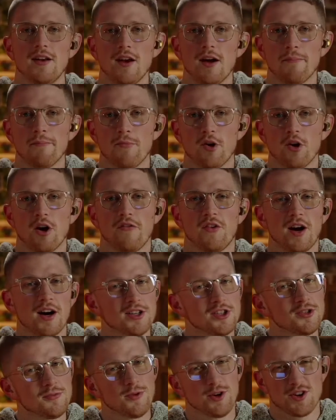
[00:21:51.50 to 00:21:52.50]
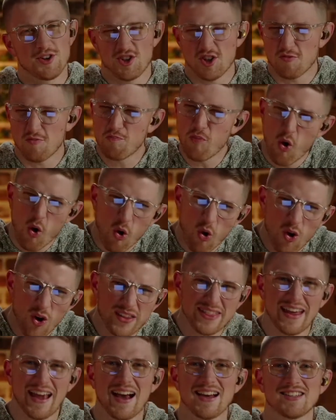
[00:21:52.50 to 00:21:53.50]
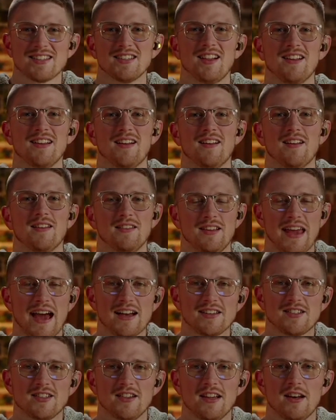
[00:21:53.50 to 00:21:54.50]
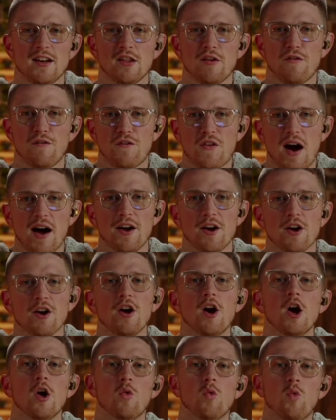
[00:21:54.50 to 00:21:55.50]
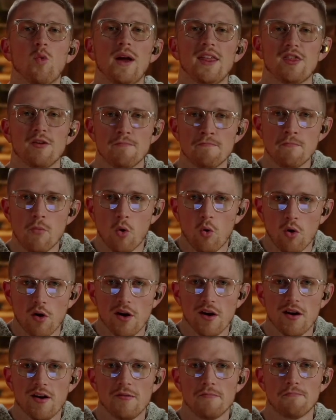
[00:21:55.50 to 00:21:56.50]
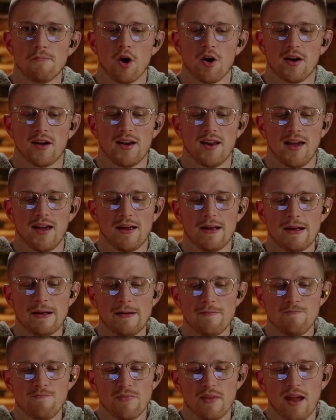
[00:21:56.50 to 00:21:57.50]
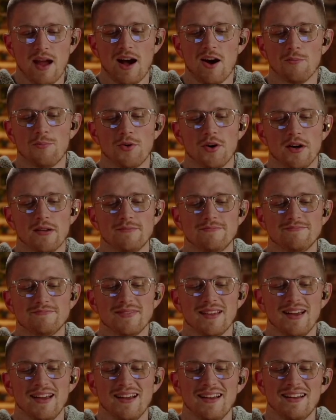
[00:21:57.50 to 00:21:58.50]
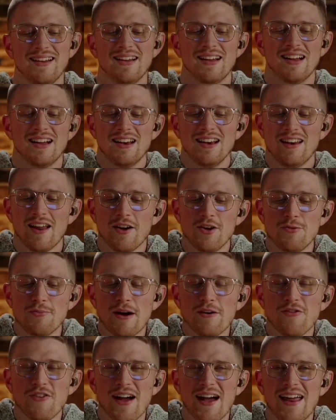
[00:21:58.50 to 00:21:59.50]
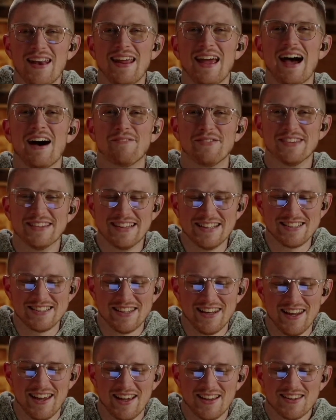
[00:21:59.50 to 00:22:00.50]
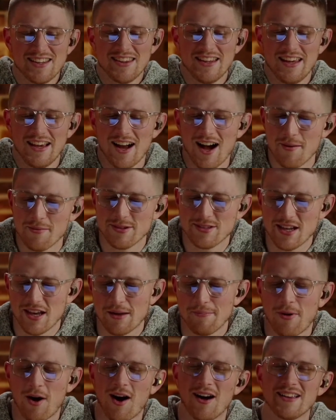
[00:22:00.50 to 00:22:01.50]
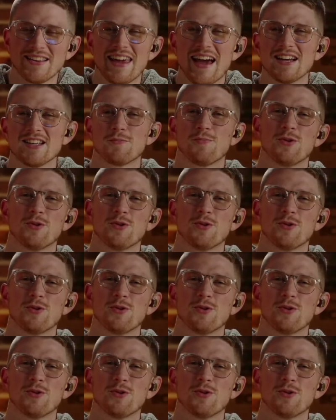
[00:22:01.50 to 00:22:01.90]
number of customers, just pouring the gasoline on the fire with more marketing output. Now you, my friend, have been listening to the Ecommerce Alley podcast